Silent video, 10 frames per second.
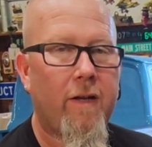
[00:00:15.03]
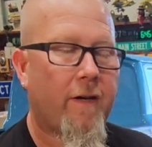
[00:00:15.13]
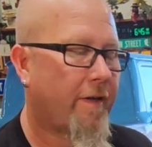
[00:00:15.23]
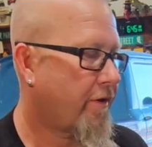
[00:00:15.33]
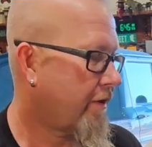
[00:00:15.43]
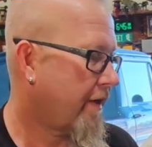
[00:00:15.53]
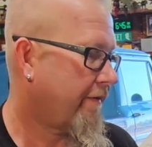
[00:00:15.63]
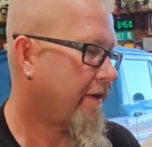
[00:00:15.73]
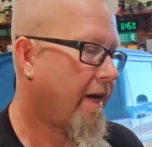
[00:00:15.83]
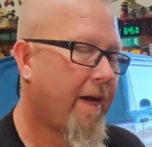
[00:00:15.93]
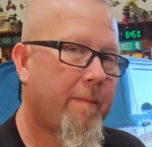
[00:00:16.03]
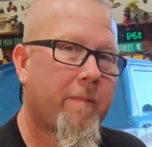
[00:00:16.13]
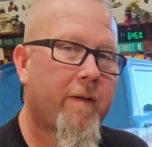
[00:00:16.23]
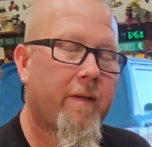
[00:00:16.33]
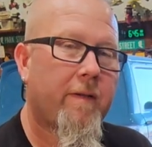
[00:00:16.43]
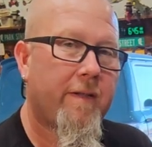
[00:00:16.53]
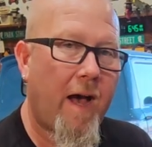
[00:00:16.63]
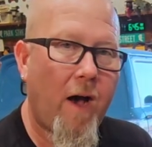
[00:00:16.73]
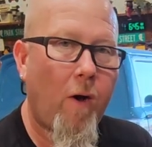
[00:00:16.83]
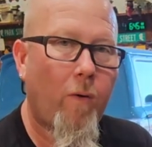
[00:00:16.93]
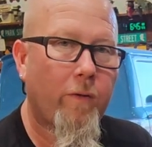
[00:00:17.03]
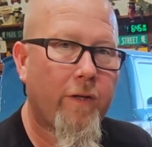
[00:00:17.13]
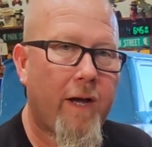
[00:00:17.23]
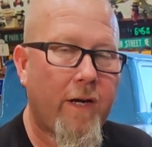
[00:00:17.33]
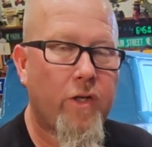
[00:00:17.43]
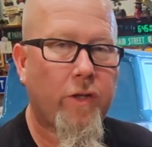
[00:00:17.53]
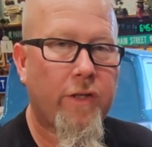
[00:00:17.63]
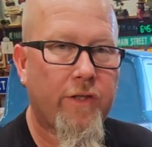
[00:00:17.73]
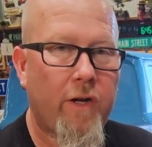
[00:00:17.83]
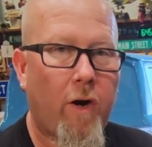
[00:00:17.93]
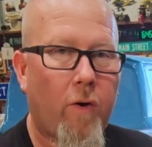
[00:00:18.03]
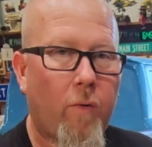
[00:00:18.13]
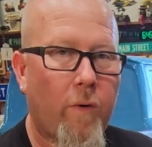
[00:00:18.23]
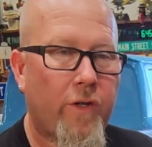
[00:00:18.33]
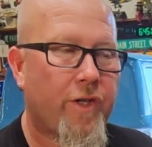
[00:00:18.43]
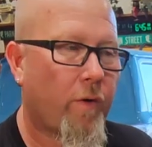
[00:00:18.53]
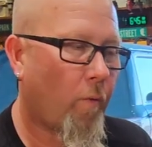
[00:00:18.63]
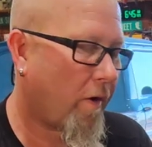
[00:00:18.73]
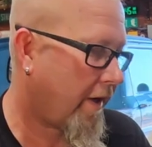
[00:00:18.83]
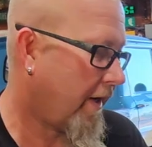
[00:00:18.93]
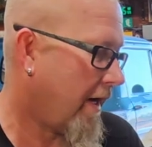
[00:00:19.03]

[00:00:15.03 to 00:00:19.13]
I just have time now to actually start wrenching and working